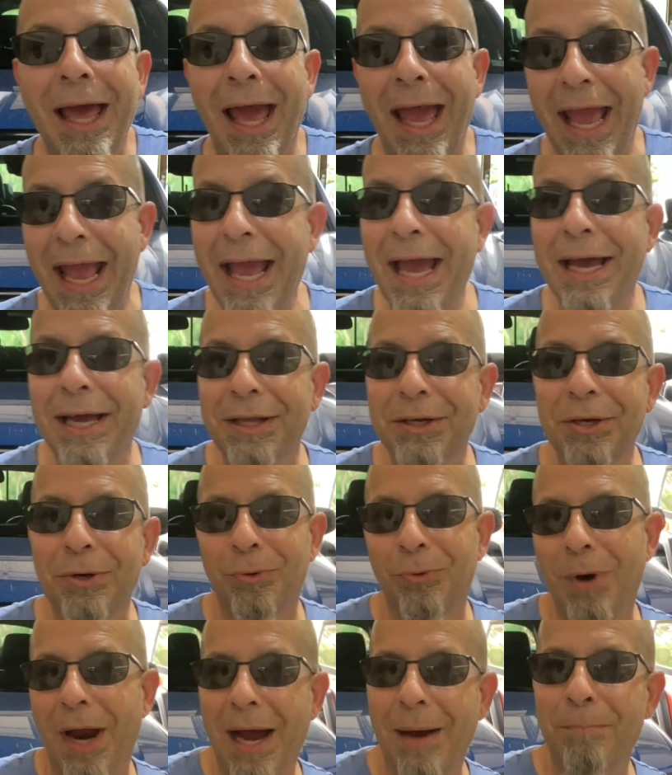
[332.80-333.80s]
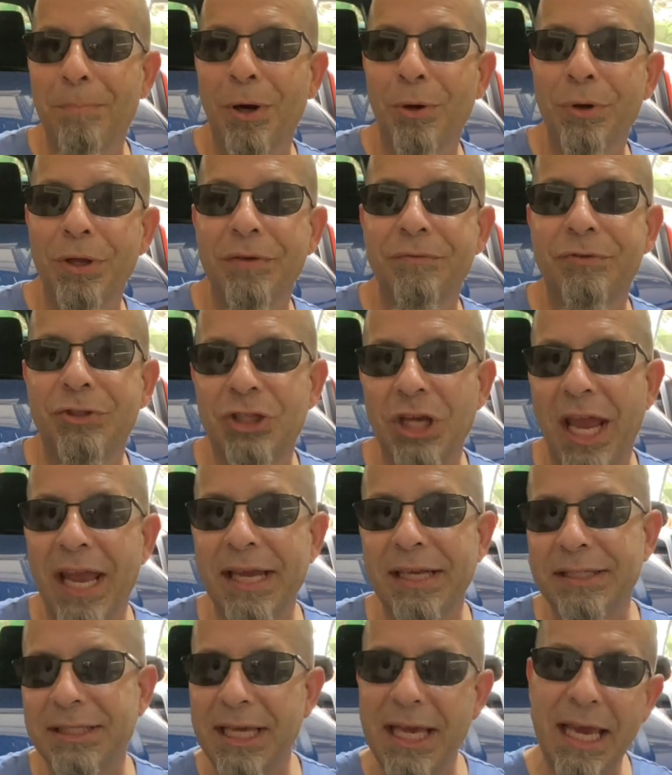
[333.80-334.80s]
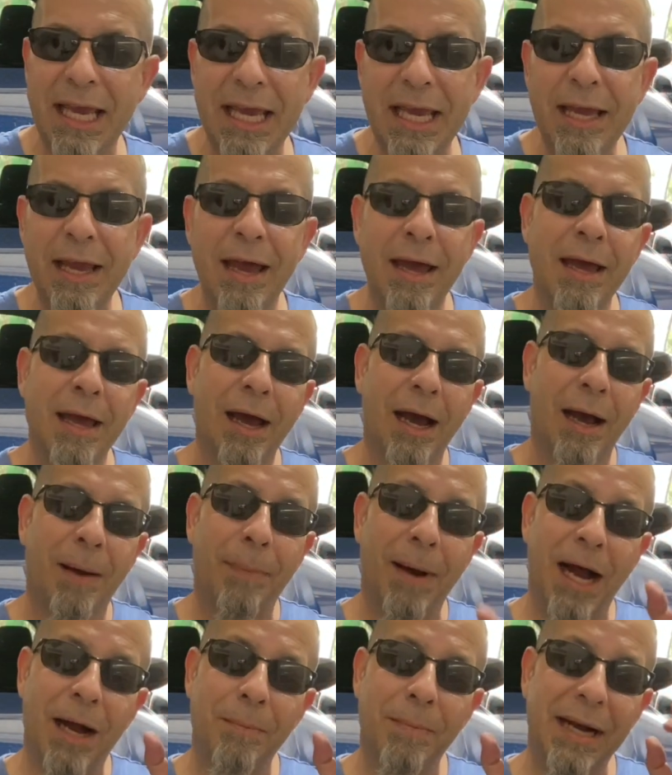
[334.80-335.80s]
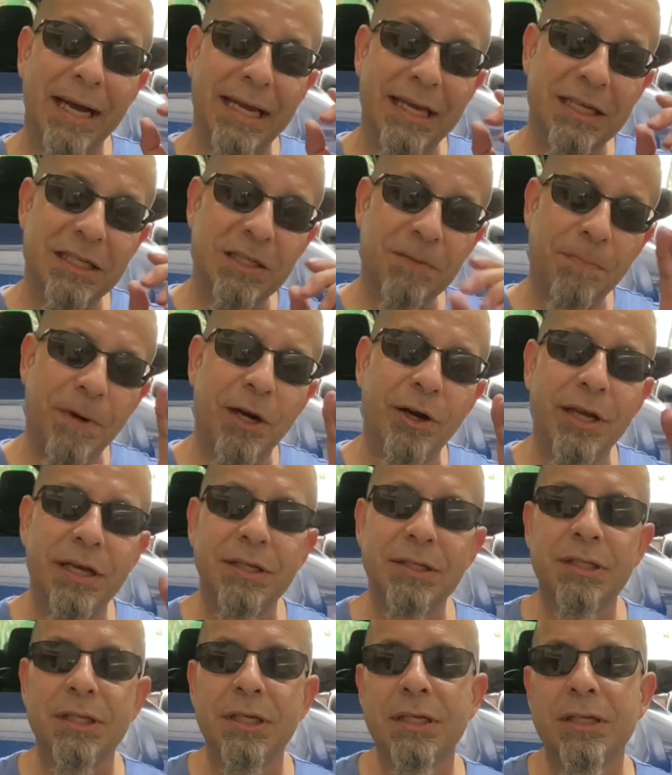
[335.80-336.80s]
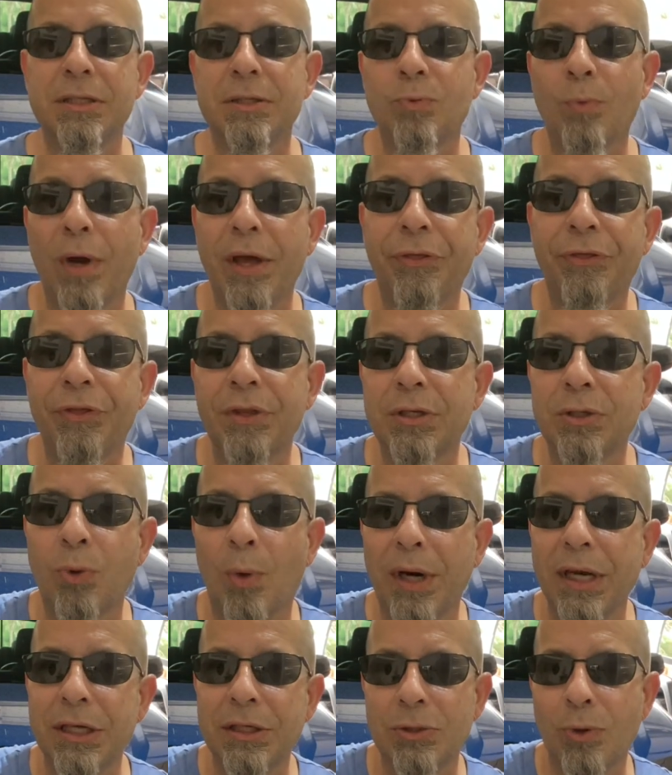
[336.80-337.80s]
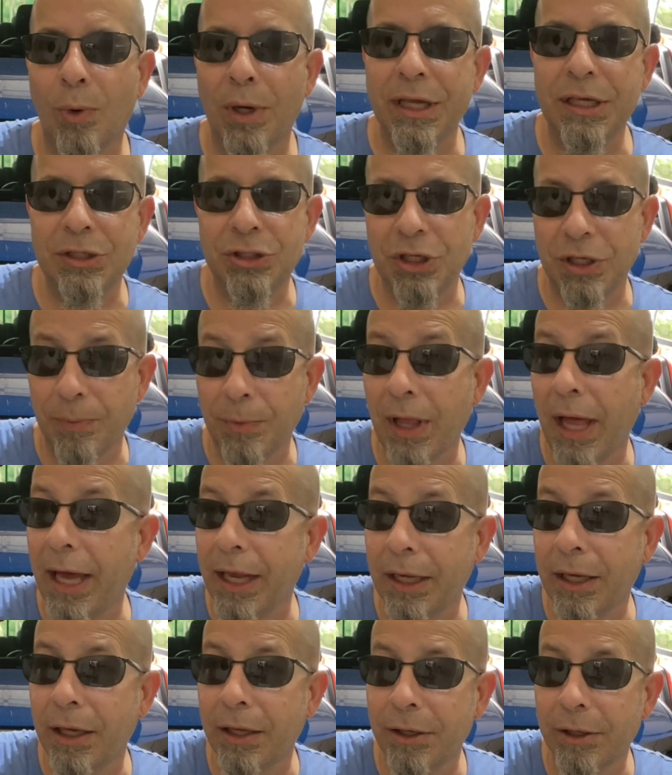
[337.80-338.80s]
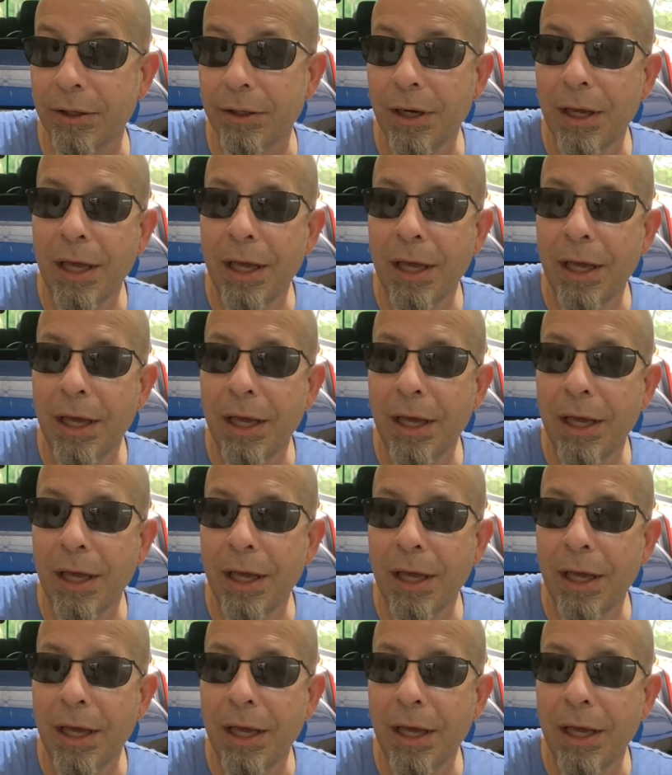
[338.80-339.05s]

And Rob Motive JT, about my experiences with the 2020 Jeep Gladiator.